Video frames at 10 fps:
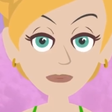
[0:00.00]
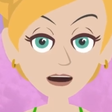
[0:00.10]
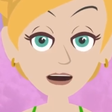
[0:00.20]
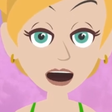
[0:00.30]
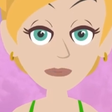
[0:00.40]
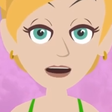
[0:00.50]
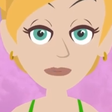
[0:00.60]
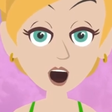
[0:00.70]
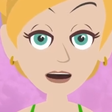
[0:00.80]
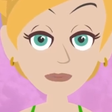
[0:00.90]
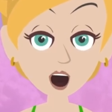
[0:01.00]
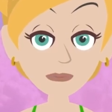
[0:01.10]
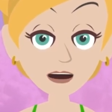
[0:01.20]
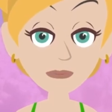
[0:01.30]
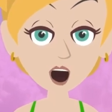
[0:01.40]
Now I'm
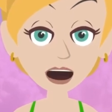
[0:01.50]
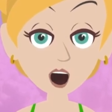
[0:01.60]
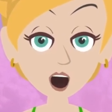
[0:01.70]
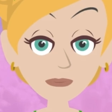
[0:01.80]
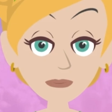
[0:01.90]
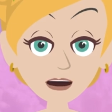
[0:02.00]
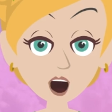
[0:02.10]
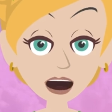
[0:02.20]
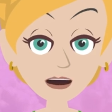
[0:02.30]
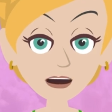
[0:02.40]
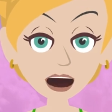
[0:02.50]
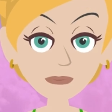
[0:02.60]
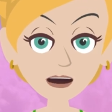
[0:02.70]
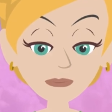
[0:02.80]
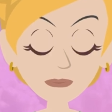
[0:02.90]
living in the way that I said I
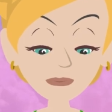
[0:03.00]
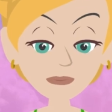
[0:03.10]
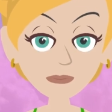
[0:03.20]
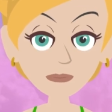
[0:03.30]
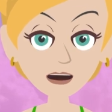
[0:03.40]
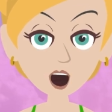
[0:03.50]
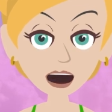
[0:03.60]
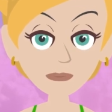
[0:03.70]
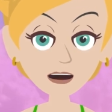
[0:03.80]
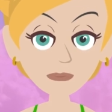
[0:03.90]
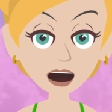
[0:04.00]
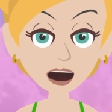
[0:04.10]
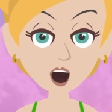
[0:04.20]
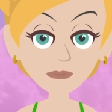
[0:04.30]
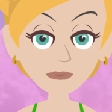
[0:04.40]
would when I decided to come
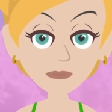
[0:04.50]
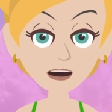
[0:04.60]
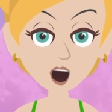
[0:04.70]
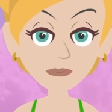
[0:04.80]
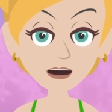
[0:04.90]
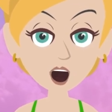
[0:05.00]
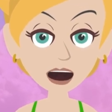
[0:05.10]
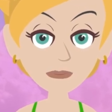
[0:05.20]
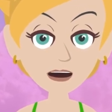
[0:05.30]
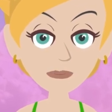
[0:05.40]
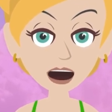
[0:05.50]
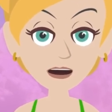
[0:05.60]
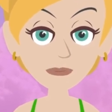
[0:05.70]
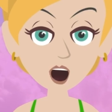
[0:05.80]
forth into this physical experience.